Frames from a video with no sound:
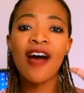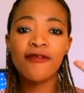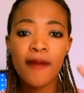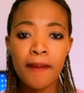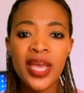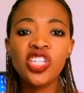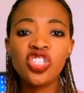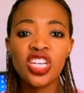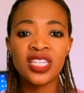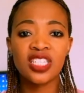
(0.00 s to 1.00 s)

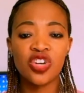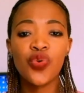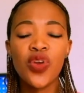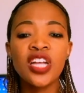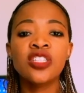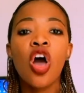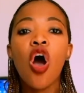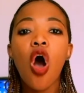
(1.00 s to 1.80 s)
affirmation and decrees